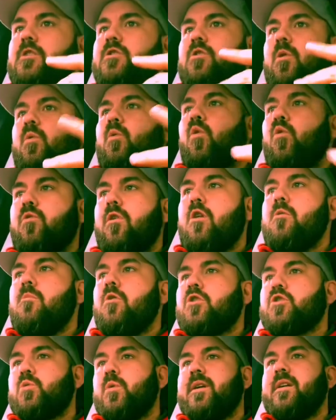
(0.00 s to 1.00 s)
So although
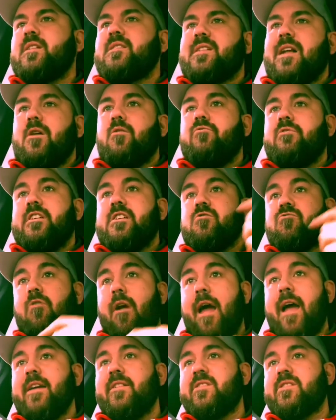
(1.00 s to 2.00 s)
my swing has now
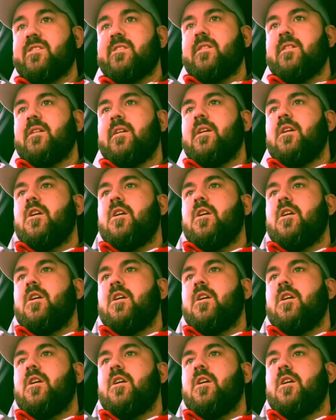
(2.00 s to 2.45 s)
regressed,